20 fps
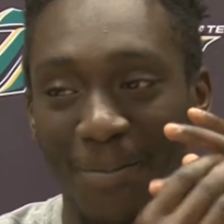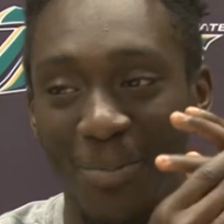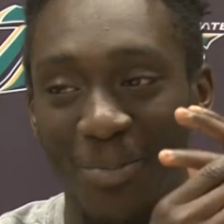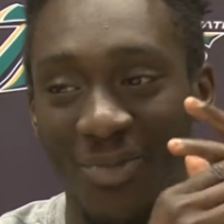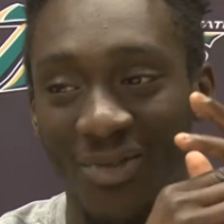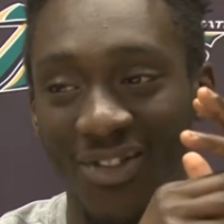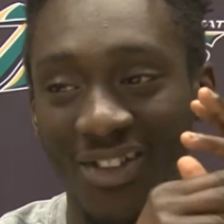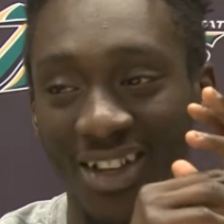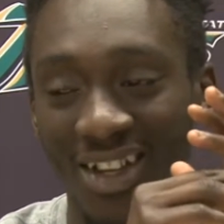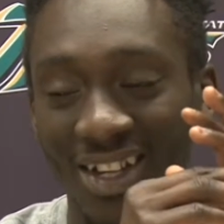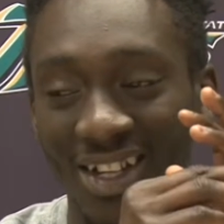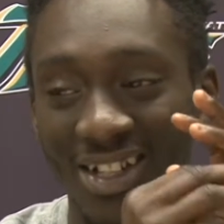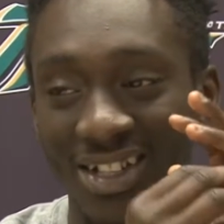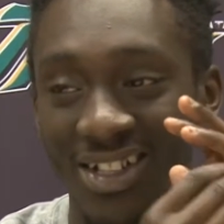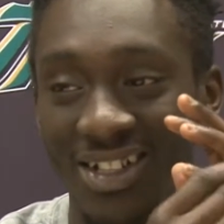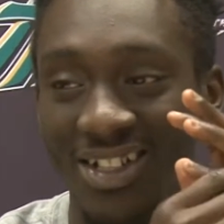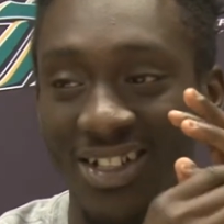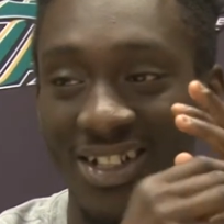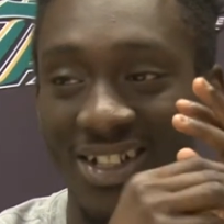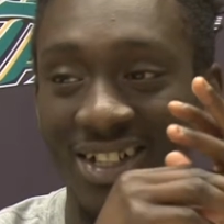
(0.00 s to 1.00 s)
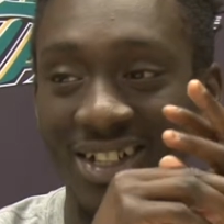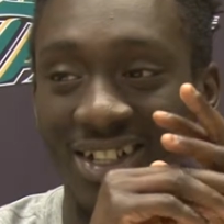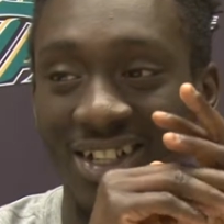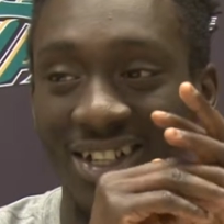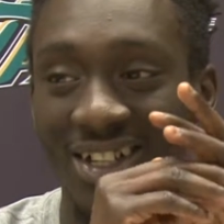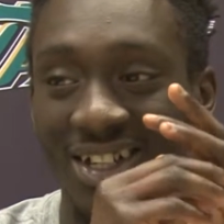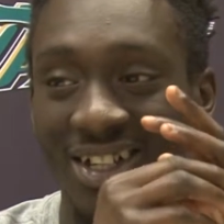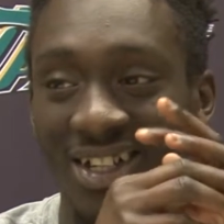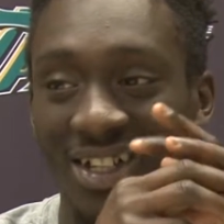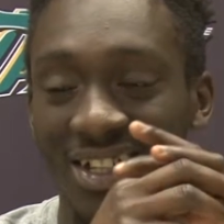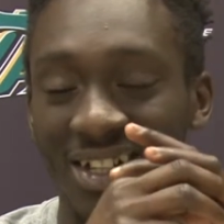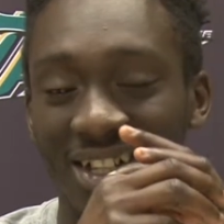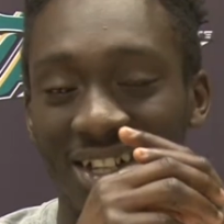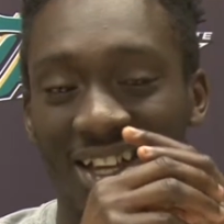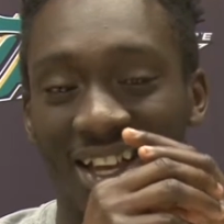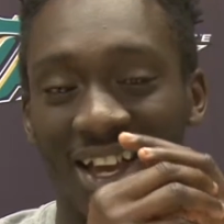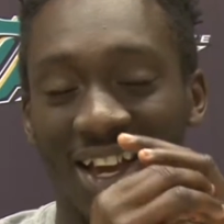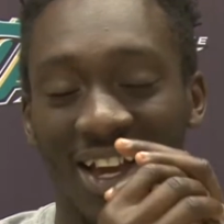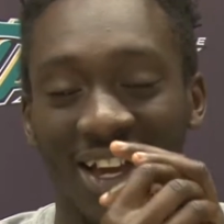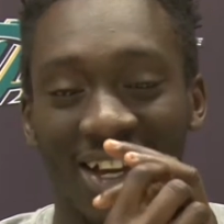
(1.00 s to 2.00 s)
mean, I've been around sports a long
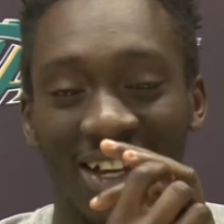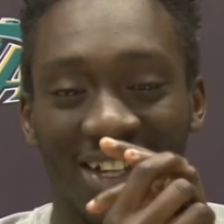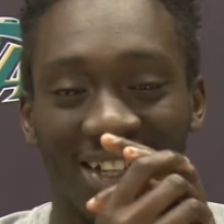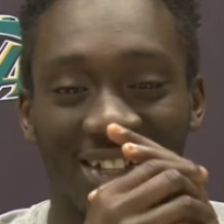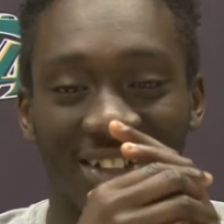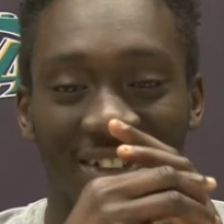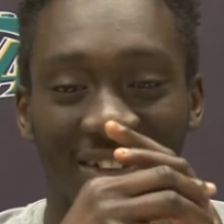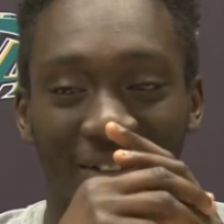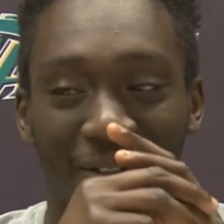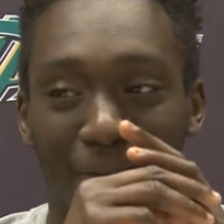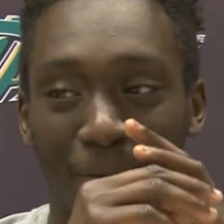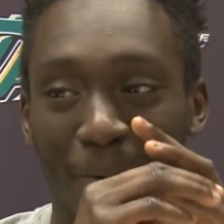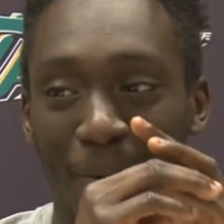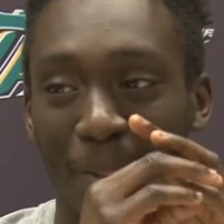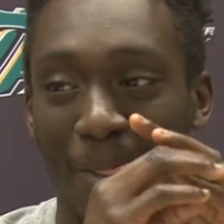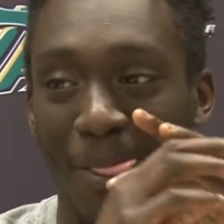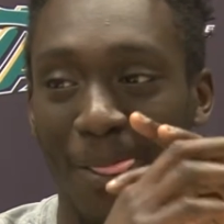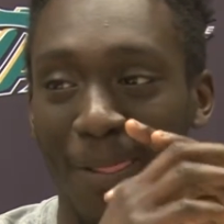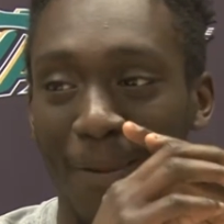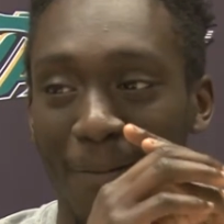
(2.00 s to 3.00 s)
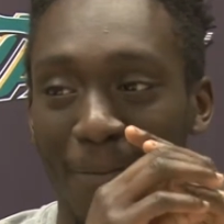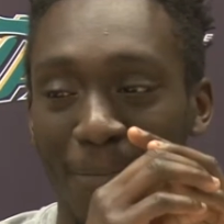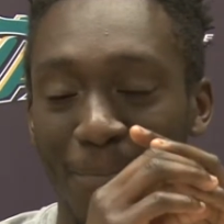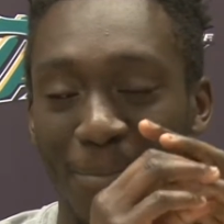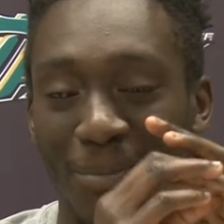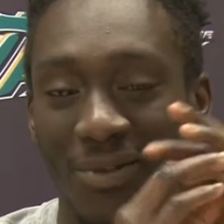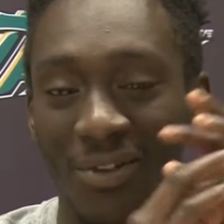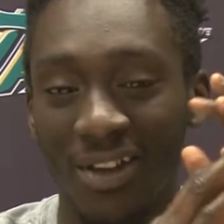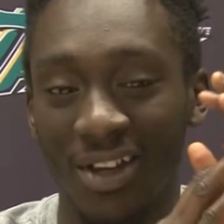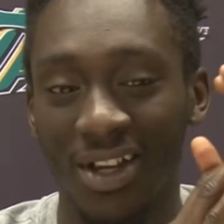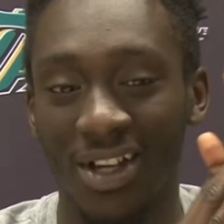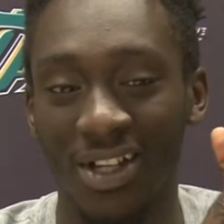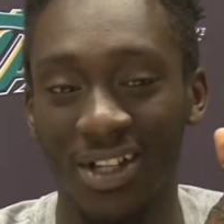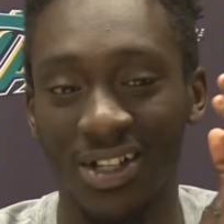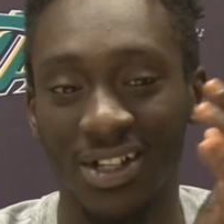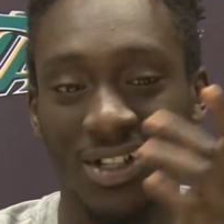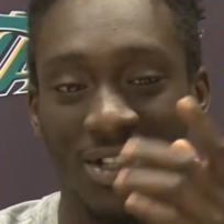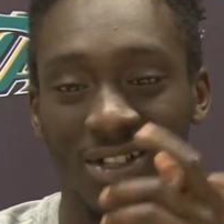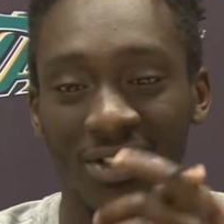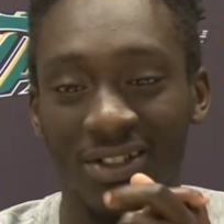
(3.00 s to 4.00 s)
time. Yeah. That sounds like a special group to
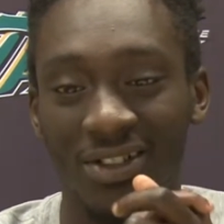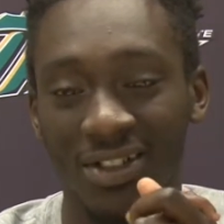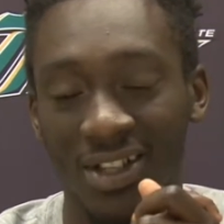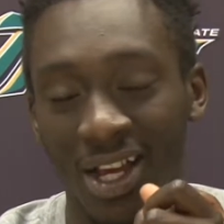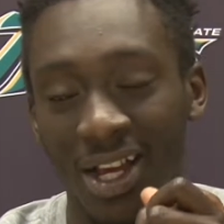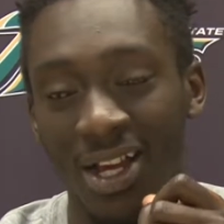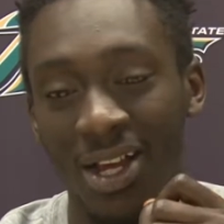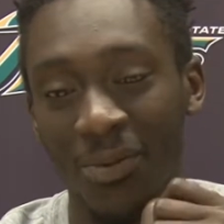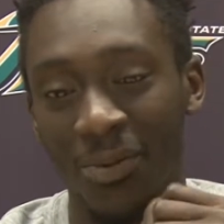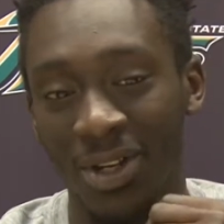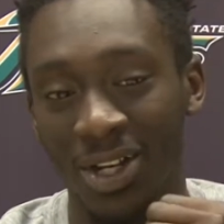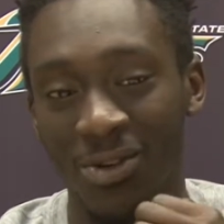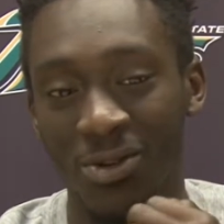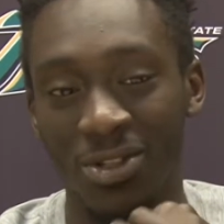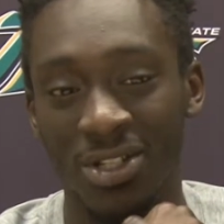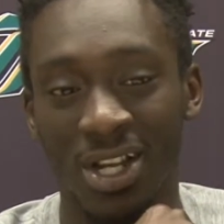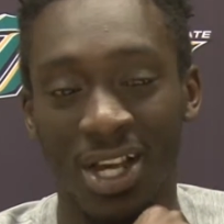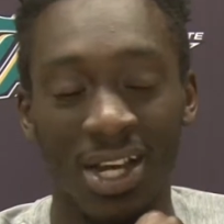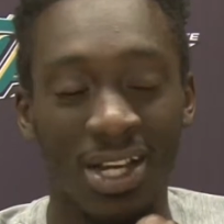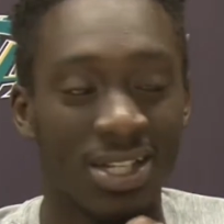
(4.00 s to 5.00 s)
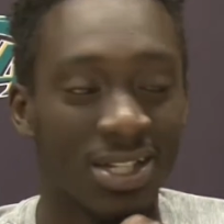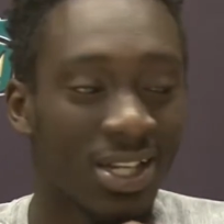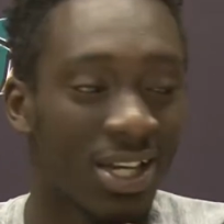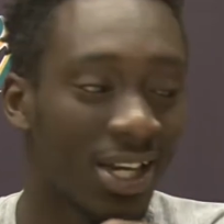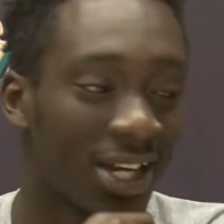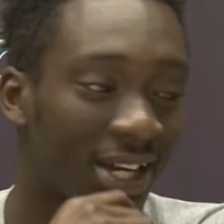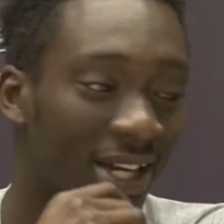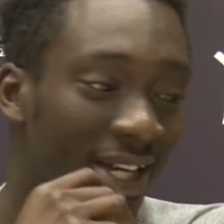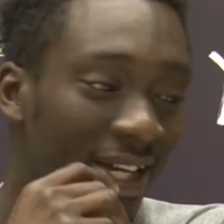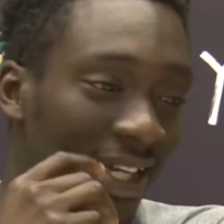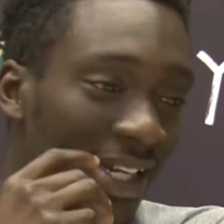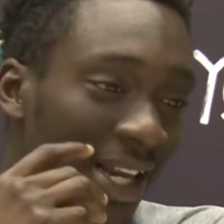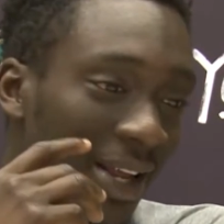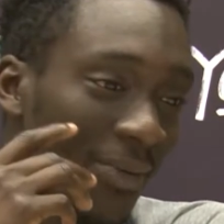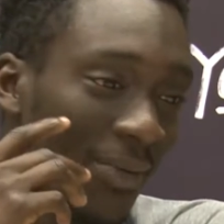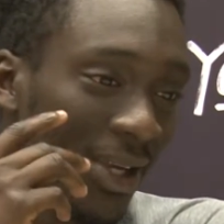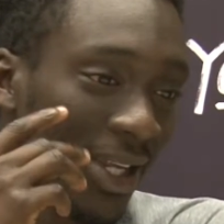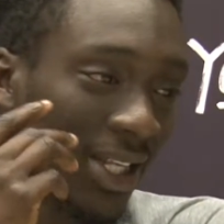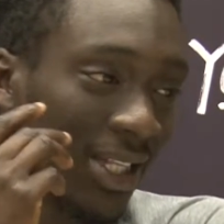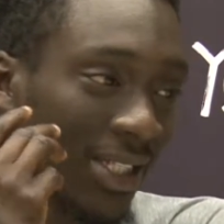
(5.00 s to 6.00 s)
me. Yeah, I mean, it was nice. I
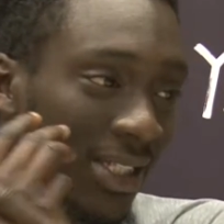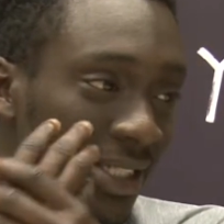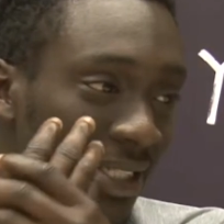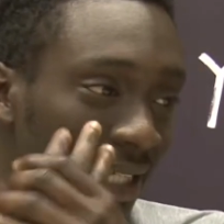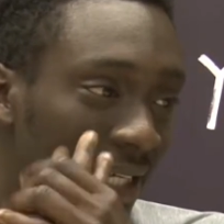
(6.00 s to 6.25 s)
mean,